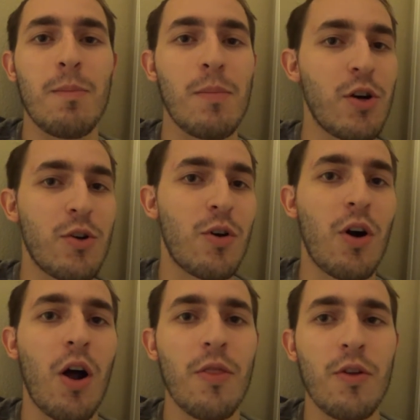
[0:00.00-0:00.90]
murderer
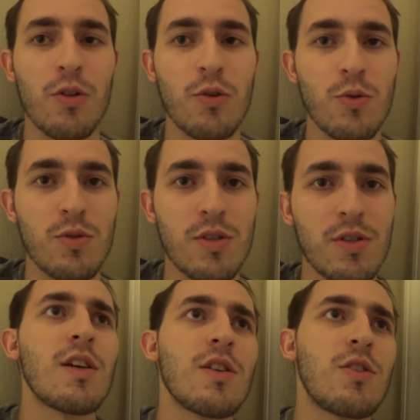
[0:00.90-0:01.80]
on the
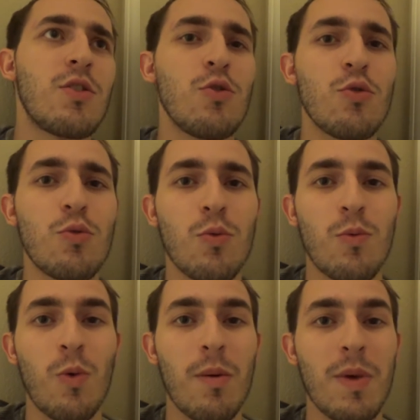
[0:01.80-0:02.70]
loose, two
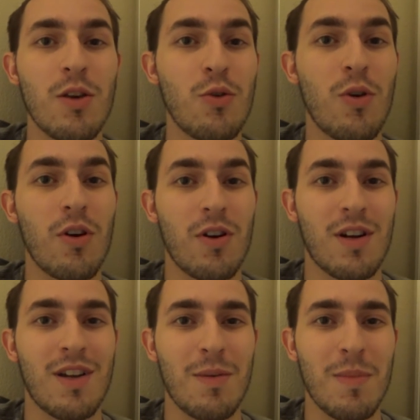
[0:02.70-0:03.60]
women who are
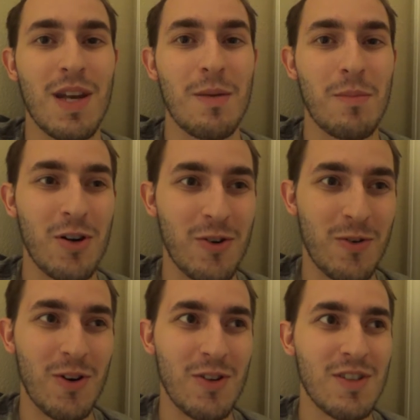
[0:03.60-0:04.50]
committed
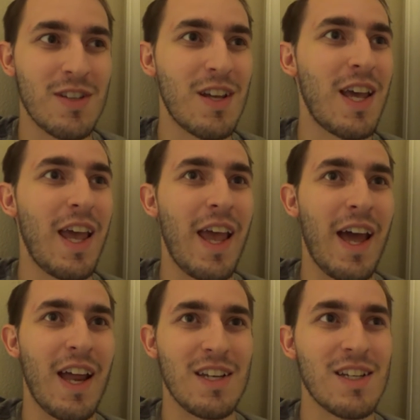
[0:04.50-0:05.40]
murderers,
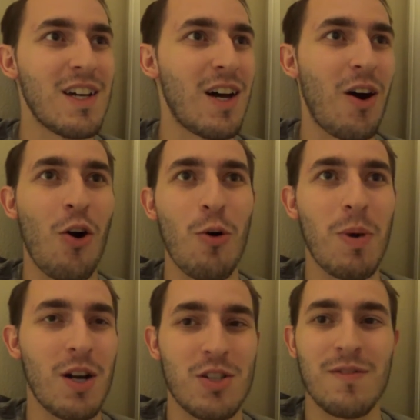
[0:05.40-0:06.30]
and a whole
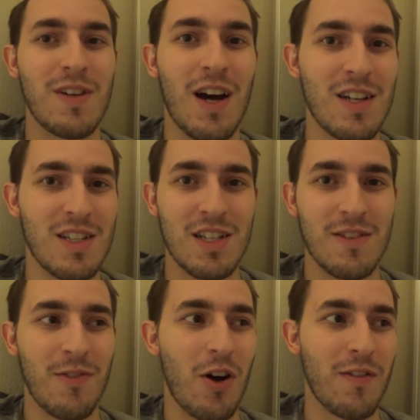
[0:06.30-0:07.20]
bunch of nonsense
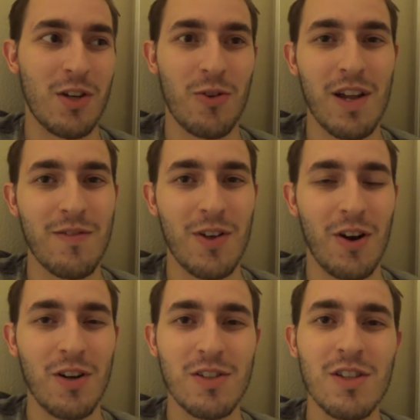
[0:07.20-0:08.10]
involving
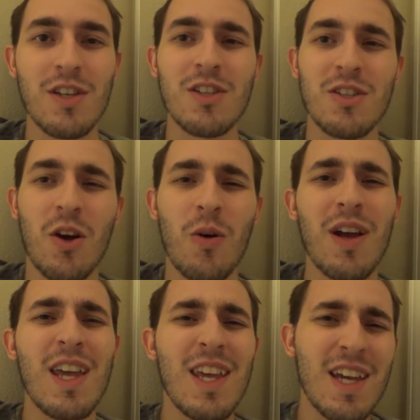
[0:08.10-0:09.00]
graveyards. So
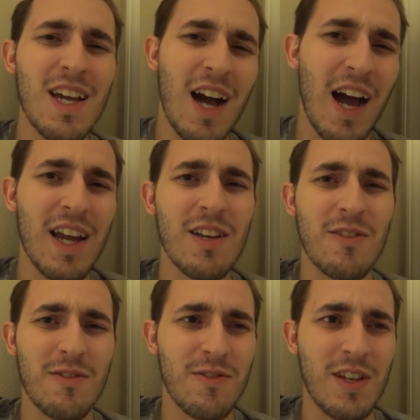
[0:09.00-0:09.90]
it kind
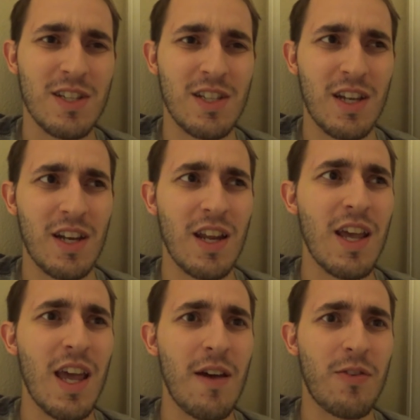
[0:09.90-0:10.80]
of fits in,
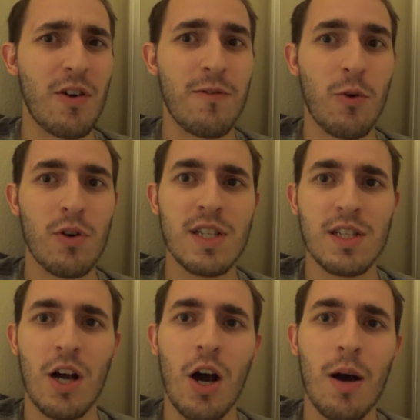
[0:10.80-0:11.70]
and for a
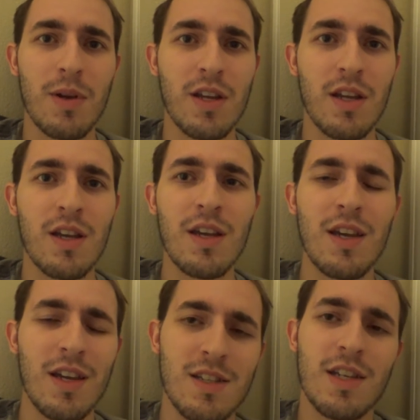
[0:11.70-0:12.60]
40s comedy,
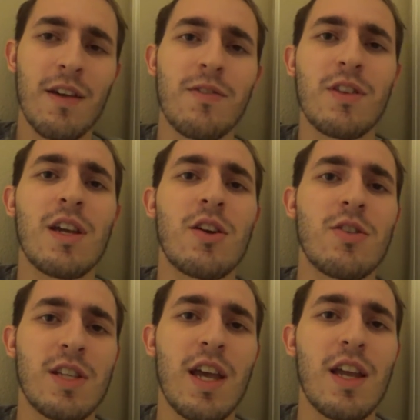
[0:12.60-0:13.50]
it's definitely
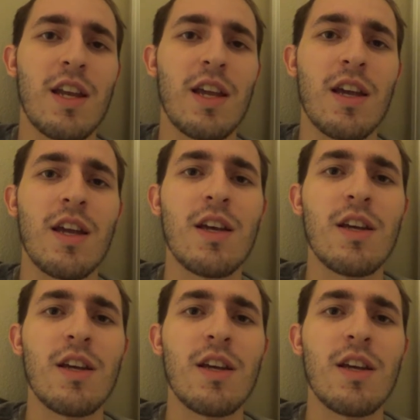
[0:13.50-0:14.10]
entertaining.